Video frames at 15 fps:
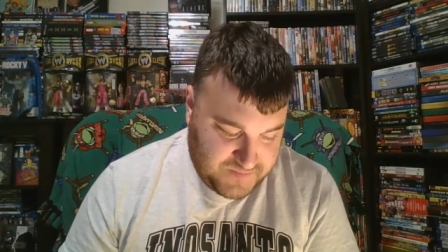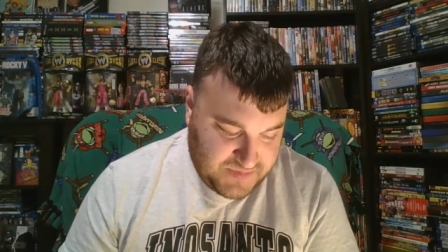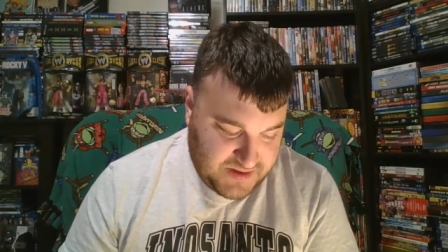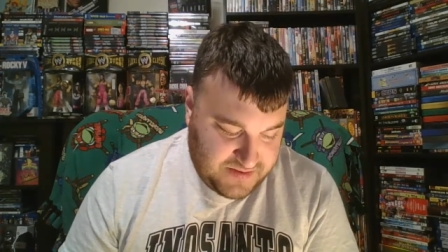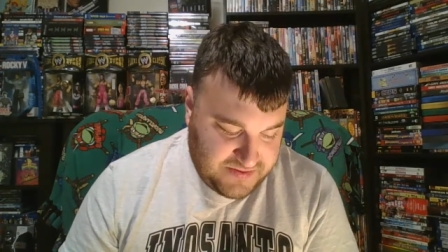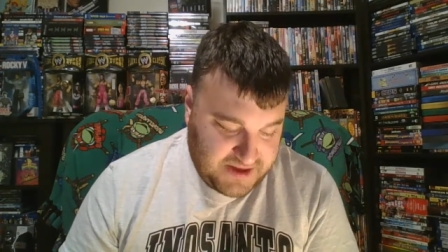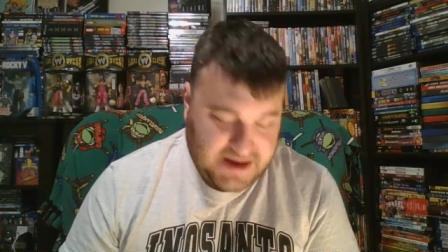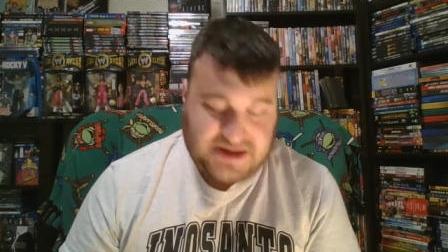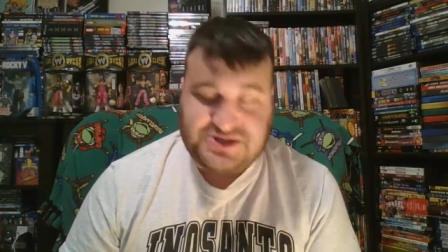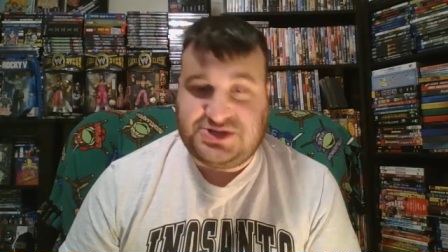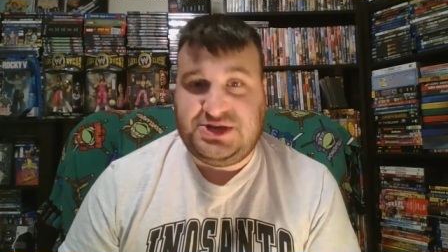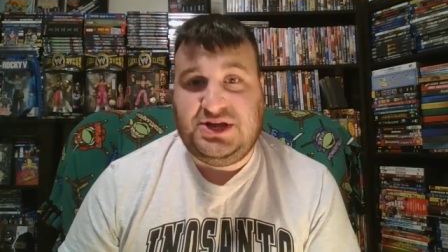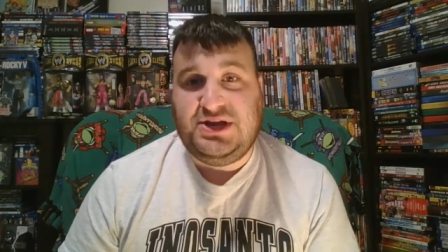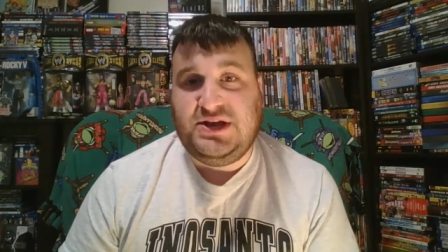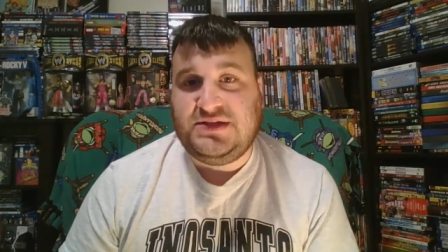they
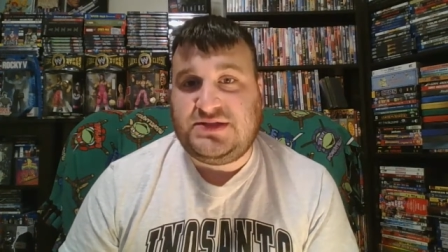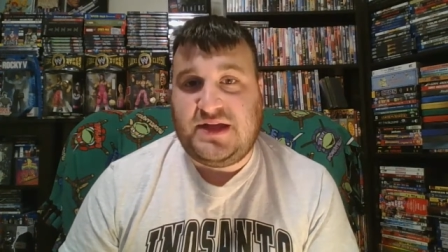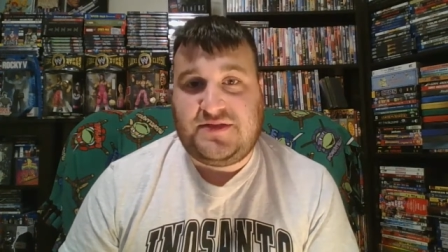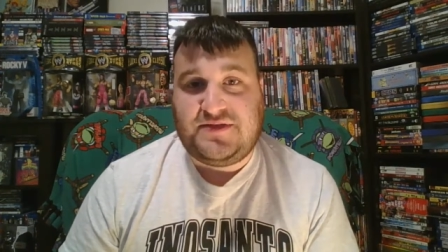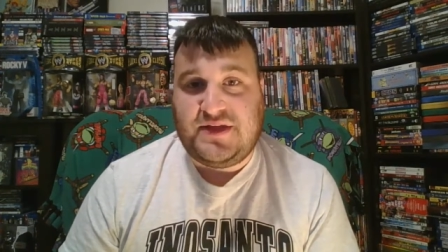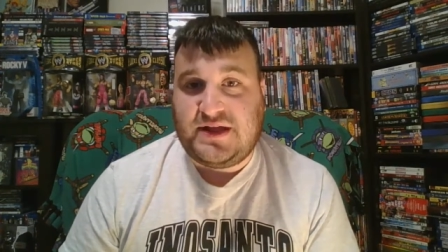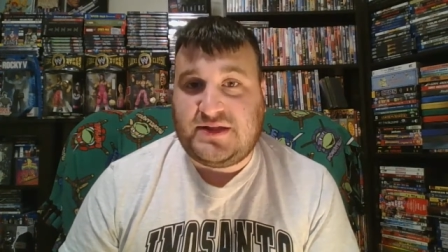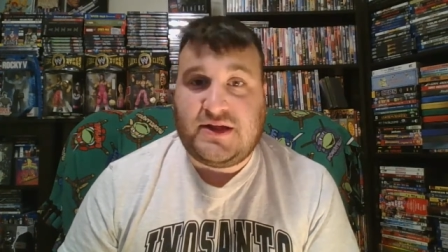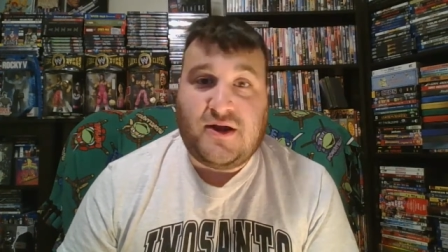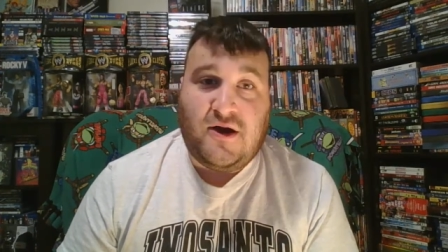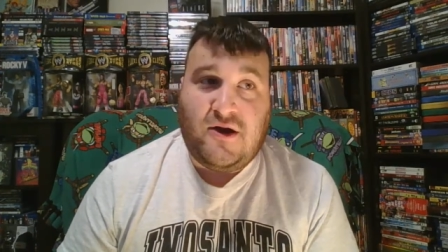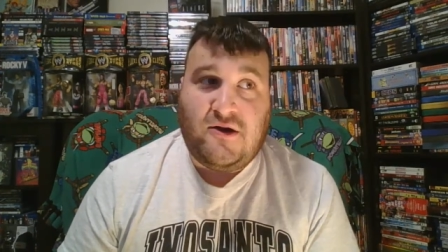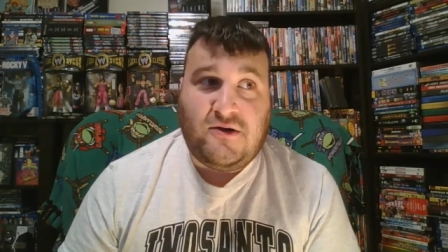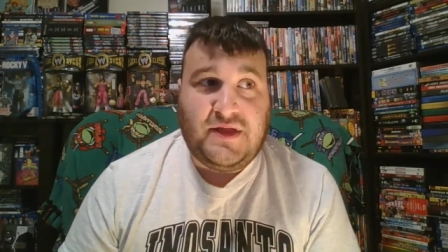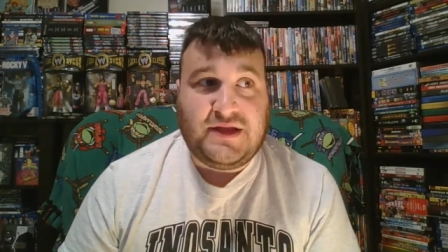see it, they think like,
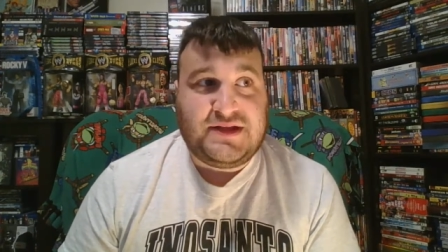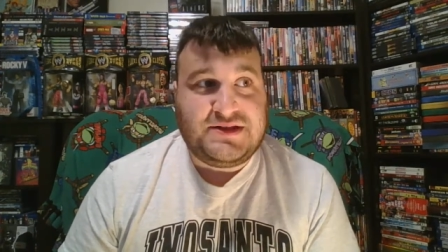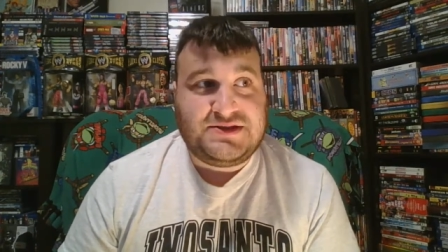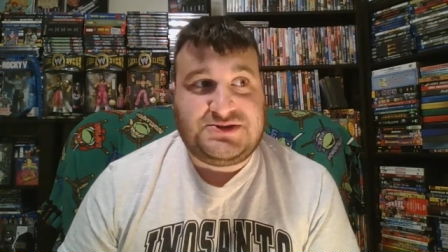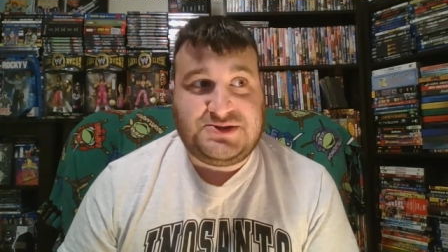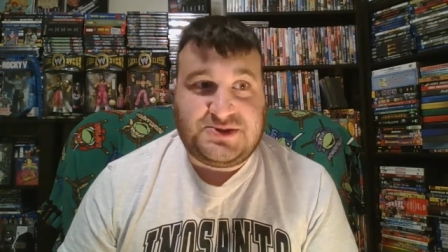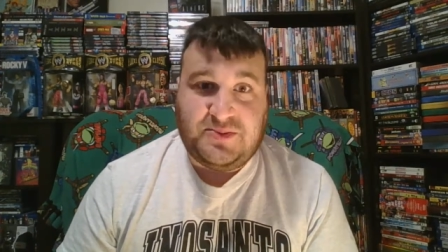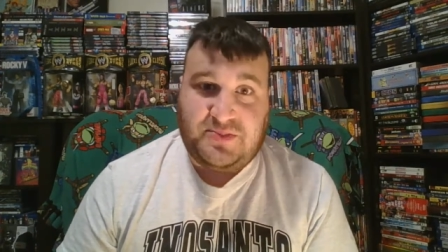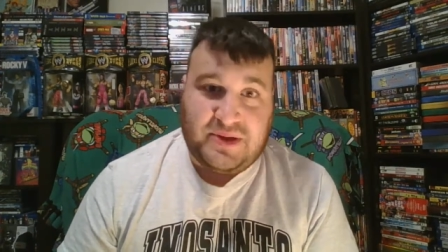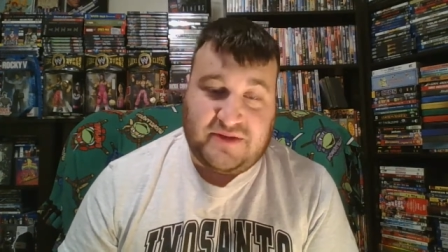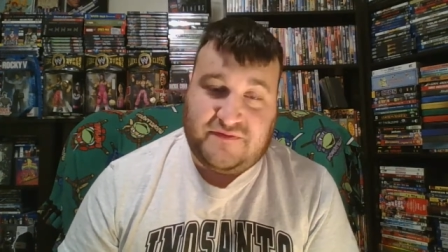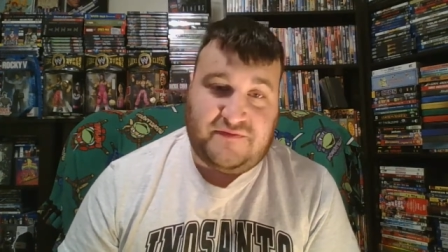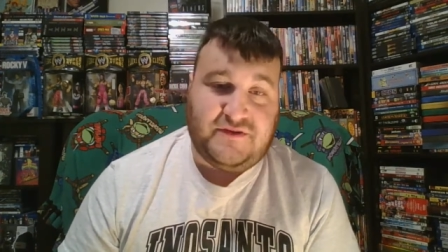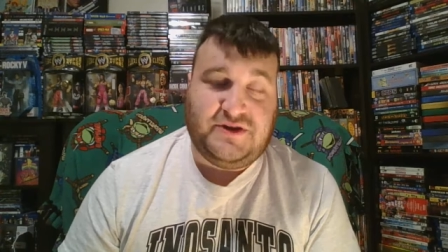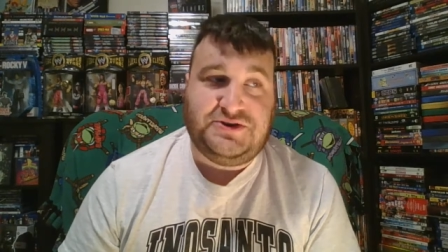oh, like it's just a big
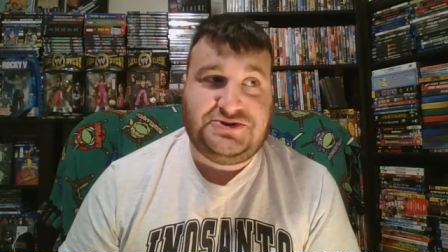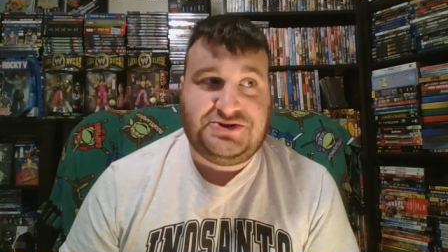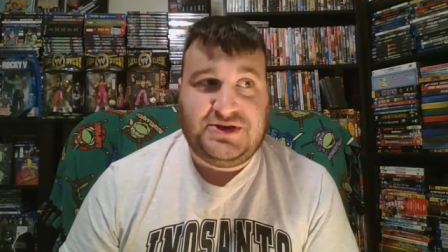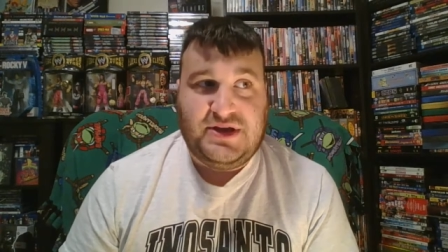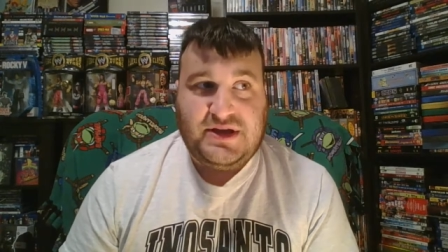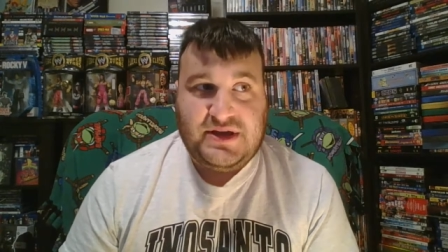fish,